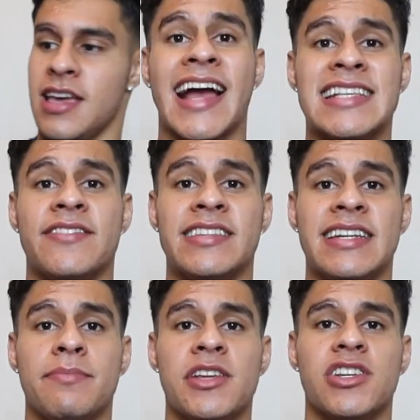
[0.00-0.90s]
All right, guys, if I
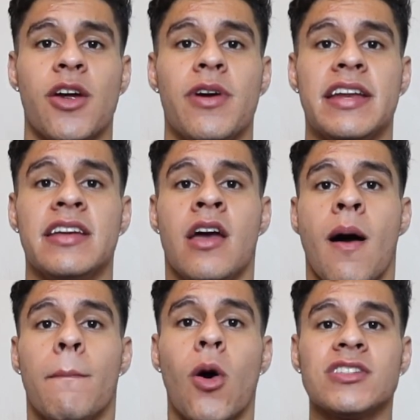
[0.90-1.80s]
didn't mention already,
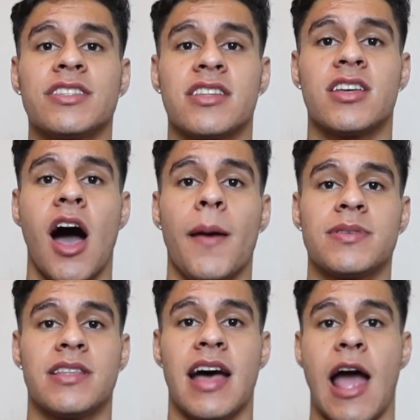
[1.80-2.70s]
most of the
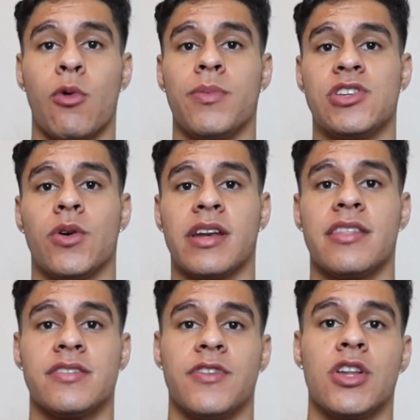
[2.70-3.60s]
tops that I will be showing
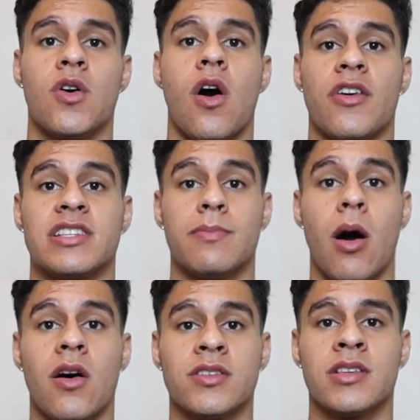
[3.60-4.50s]
in this video are
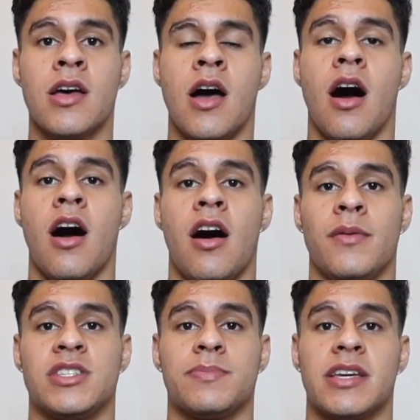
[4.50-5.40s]
smalls,
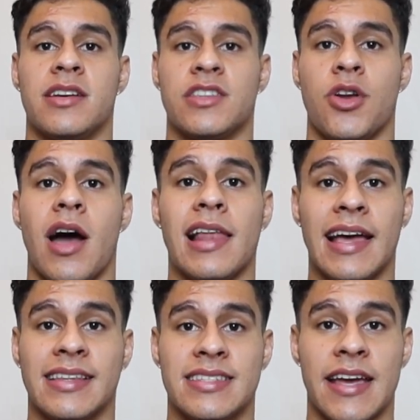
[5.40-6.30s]
just because, you know, I
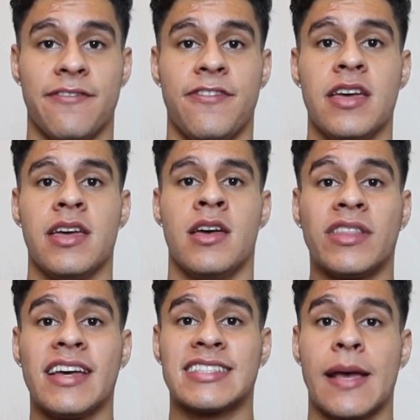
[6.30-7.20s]
like the tight fit.
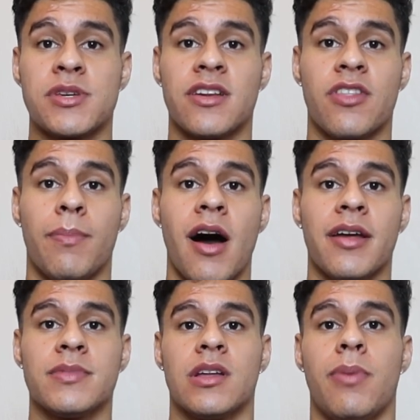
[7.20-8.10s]
With the exception of the
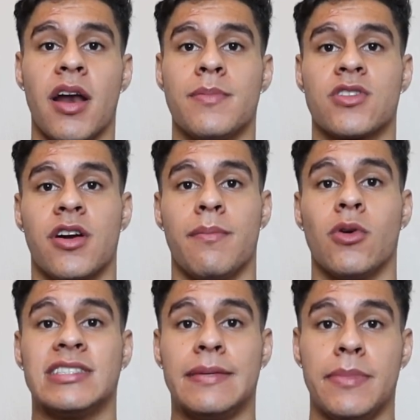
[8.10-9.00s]
bottoms are
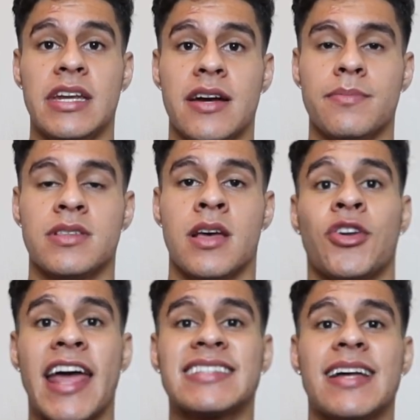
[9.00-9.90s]
mostly mediums.
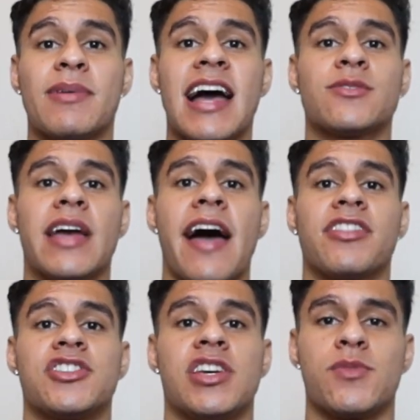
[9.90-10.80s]
So next up, guys, we
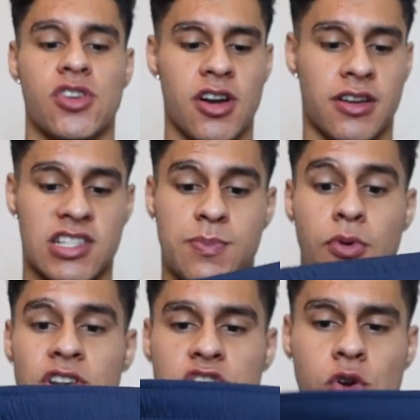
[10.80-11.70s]
have the Gymshark
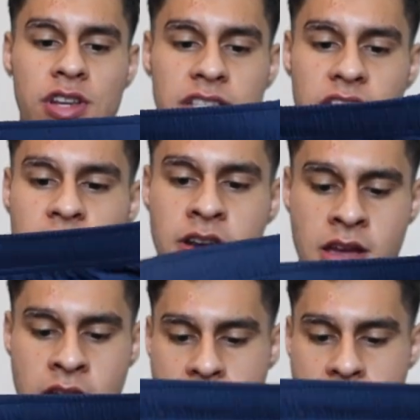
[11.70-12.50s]
sports shorts here.